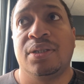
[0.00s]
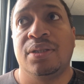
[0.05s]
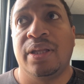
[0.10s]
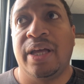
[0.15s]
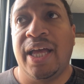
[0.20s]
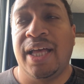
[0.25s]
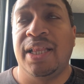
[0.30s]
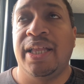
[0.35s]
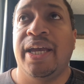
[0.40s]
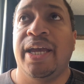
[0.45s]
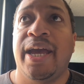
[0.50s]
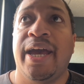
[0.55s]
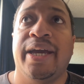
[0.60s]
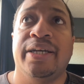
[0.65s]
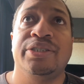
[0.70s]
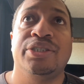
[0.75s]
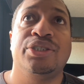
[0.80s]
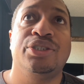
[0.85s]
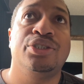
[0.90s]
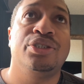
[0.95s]

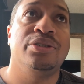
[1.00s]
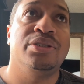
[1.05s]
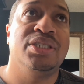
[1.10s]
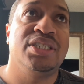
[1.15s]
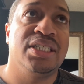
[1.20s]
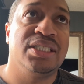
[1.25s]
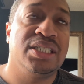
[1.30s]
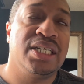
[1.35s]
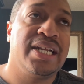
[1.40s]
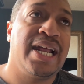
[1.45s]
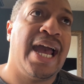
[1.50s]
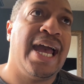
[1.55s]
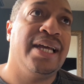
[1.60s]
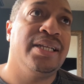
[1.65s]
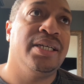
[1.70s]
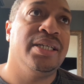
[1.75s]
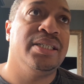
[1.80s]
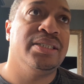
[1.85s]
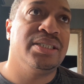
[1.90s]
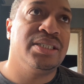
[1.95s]
LAX to
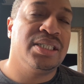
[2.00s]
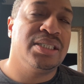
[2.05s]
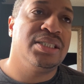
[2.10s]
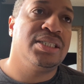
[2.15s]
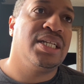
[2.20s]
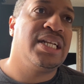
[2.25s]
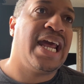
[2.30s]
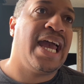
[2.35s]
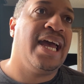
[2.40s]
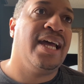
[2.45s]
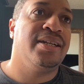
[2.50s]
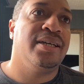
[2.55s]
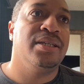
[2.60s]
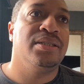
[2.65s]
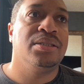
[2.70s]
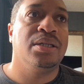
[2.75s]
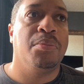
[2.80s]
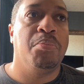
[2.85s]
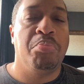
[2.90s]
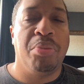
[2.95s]
Cincinnati, Cincinnati
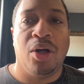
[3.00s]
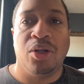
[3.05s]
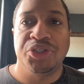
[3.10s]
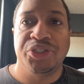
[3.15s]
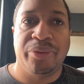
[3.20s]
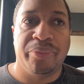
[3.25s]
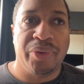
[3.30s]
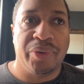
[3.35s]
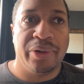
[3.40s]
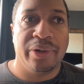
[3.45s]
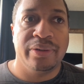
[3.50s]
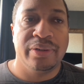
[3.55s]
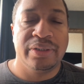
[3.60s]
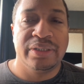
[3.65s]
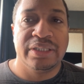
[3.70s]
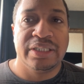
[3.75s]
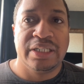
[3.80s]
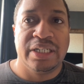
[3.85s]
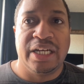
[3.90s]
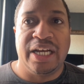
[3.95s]
to Baltimore.
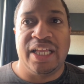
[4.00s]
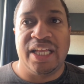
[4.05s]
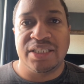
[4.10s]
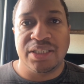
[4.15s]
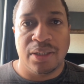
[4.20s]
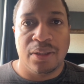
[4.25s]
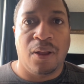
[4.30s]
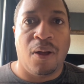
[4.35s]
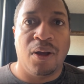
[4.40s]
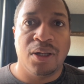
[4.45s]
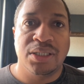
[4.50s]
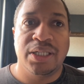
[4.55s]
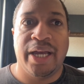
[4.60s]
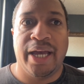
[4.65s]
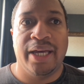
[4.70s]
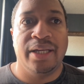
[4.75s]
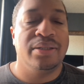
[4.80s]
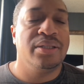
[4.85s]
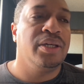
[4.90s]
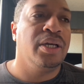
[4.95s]
And that's a long
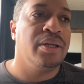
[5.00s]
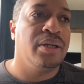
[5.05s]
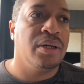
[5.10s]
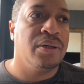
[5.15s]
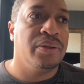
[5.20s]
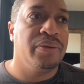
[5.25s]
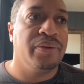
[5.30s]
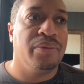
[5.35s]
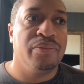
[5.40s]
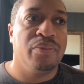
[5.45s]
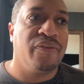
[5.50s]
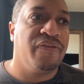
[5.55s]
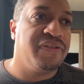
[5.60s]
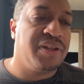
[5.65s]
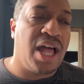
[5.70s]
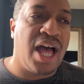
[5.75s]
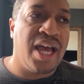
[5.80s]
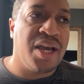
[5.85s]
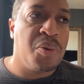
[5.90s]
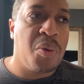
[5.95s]
day.
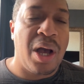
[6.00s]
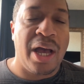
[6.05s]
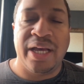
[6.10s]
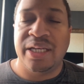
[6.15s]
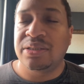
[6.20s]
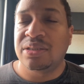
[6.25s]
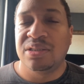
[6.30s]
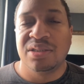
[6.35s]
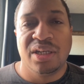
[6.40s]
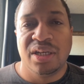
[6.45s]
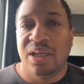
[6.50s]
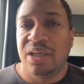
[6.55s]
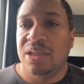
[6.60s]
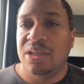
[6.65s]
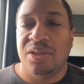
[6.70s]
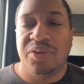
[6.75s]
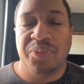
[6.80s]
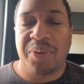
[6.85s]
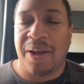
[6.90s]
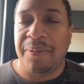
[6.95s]
Flying wise,
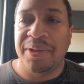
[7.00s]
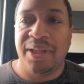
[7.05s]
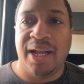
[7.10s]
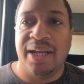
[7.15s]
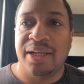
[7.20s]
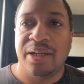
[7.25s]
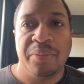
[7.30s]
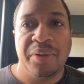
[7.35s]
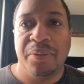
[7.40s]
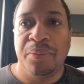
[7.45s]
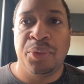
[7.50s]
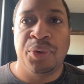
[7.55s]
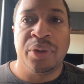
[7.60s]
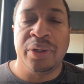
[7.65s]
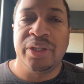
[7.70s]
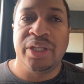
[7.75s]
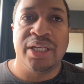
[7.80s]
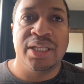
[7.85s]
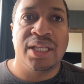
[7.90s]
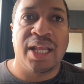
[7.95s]
it's probably not going to be more
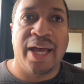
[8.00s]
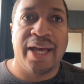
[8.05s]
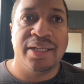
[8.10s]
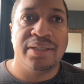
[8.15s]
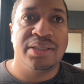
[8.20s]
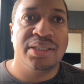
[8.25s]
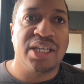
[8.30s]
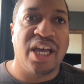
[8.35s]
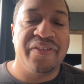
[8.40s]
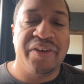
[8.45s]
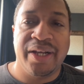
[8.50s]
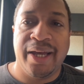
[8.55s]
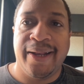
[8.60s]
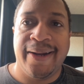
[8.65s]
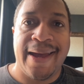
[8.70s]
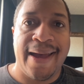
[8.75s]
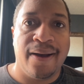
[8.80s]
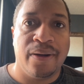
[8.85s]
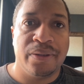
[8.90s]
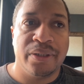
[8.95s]
than 7-8
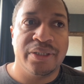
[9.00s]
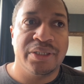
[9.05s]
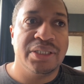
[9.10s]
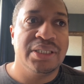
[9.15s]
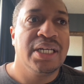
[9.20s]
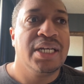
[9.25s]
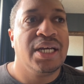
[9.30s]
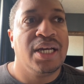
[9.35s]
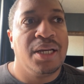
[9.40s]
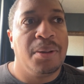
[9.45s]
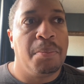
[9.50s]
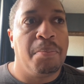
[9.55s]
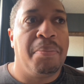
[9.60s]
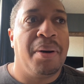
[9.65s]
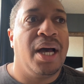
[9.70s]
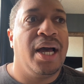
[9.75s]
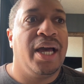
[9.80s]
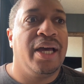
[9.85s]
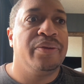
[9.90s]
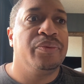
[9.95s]
hours.
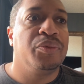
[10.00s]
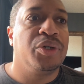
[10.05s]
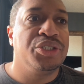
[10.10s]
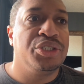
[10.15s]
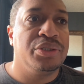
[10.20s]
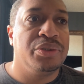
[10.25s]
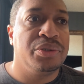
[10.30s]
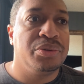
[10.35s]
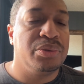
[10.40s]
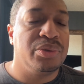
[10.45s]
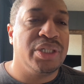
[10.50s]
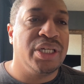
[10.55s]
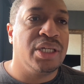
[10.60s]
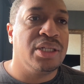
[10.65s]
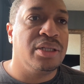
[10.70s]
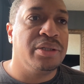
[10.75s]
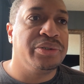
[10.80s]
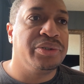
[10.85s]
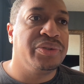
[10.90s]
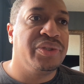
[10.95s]
But once you
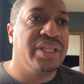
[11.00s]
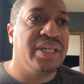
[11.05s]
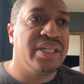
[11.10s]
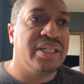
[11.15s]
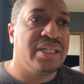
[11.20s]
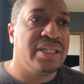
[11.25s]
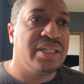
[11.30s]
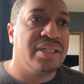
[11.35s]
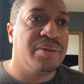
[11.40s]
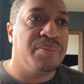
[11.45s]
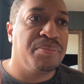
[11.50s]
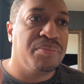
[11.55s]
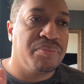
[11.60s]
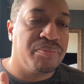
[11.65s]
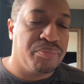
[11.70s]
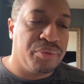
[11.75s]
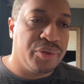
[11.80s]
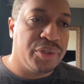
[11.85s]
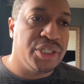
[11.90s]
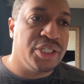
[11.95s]
include the
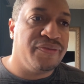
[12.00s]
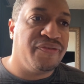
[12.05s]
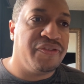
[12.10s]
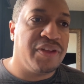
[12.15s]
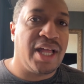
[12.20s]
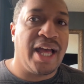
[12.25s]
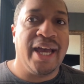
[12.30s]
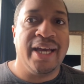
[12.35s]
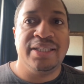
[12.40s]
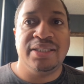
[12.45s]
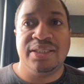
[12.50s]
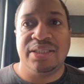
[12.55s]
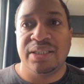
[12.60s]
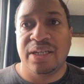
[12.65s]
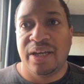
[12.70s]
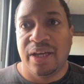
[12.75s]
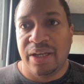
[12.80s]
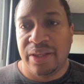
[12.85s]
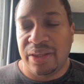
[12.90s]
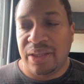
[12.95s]
pre-flights,
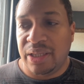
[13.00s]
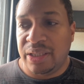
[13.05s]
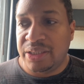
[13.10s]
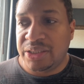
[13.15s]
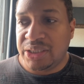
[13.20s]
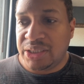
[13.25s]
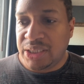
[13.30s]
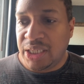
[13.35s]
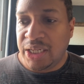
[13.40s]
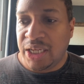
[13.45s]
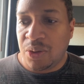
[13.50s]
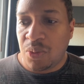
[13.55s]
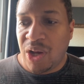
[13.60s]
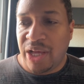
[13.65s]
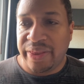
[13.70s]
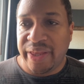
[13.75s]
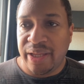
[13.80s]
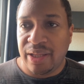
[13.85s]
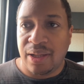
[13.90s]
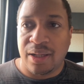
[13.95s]
the sitting while
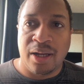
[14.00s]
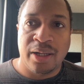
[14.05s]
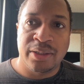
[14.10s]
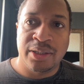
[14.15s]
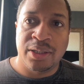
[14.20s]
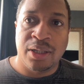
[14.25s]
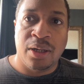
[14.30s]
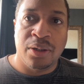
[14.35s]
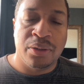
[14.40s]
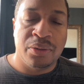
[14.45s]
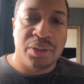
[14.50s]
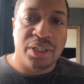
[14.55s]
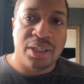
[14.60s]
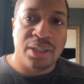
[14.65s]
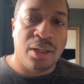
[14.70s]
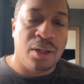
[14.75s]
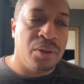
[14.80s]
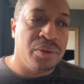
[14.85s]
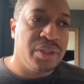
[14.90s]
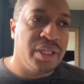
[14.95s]
they unload and
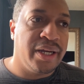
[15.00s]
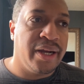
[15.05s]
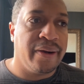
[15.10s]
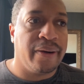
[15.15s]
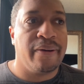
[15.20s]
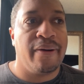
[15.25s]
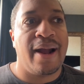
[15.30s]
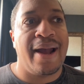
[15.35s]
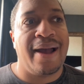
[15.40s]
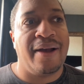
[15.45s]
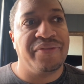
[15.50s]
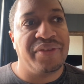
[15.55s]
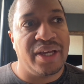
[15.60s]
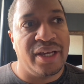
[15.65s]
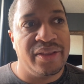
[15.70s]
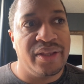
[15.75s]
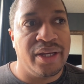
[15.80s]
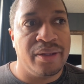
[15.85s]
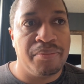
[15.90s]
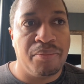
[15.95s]
load the aircraft,
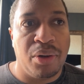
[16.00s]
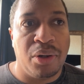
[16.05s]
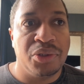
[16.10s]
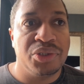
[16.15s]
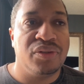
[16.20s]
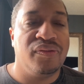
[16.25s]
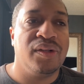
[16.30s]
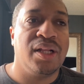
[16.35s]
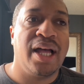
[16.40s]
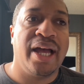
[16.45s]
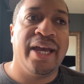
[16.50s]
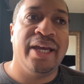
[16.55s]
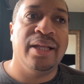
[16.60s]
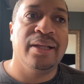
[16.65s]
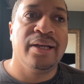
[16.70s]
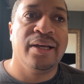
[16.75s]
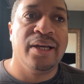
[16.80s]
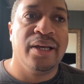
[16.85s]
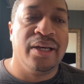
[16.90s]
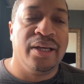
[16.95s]
and then post-flight,
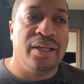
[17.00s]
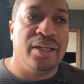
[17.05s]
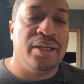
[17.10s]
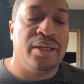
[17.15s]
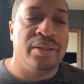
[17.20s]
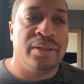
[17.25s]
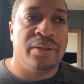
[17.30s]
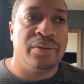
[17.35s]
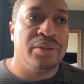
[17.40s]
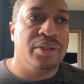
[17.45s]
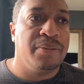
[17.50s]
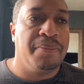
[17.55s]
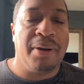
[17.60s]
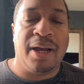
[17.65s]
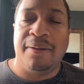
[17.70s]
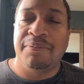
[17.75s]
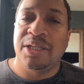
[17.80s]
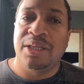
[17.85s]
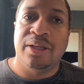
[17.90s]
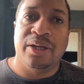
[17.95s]
you're
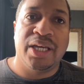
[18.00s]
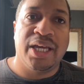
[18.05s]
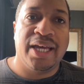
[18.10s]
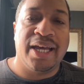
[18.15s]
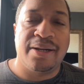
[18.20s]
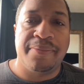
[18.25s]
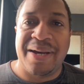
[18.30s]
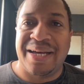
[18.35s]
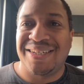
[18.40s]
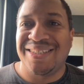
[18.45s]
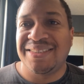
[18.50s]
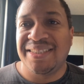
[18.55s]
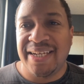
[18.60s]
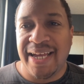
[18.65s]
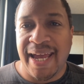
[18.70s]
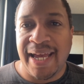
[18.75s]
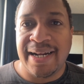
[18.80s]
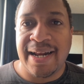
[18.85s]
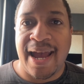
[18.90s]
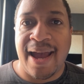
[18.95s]
probably looking at about a
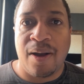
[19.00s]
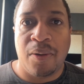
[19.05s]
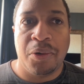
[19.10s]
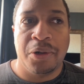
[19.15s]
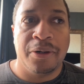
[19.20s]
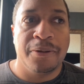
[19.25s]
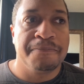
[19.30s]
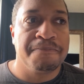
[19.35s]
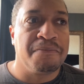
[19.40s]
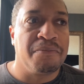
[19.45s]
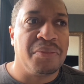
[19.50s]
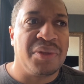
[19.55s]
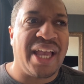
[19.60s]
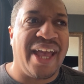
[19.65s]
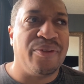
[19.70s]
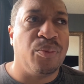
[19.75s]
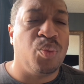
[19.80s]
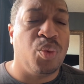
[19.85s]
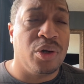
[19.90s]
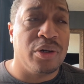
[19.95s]
10-hour,
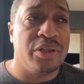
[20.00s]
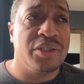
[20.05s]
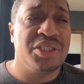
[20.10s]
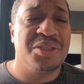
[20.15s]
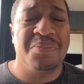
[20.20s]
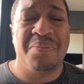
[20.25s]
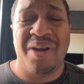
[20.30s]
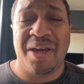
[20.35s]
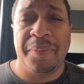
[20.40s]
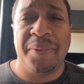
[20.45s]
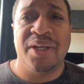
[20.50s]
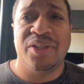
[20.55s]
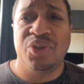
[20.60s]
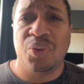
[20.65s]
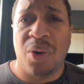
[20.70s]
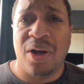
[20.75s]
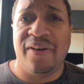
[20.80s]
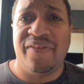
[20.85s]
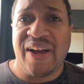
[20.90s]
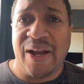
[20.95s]
at worst, maybe a
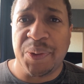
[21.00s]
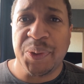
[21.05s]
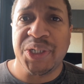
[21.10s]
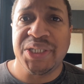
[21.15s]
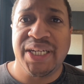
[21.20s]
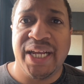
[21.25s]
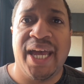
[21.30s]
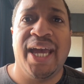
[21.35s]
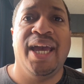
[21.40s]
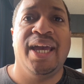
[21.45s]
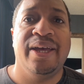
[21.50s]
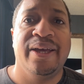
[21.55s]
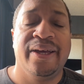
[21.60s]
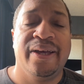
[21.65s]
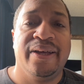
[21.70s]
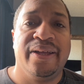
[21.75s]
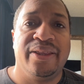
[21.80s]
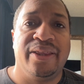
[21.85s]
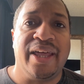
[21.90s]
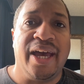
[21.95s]
12-hour day
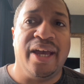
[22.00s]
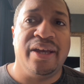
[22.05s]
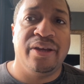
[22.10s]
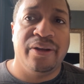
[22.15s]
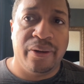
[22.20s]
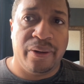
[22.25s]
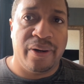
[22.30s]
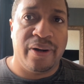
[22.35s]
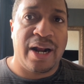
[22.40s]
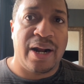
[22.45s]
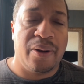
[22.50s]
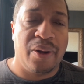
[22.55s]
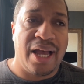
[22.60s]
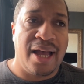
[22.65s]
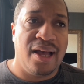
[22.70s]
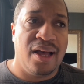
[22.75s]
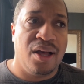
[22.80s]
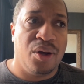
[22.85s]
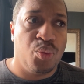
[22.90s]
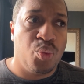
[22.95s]
that you're
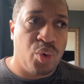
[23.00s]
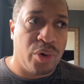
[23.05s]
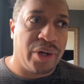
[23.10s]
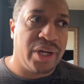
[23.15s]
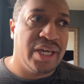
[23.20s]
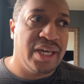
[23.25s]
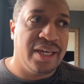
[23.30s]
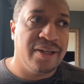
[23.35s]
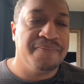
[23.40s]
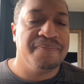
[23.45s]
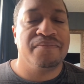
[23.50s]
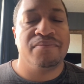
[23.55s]
working.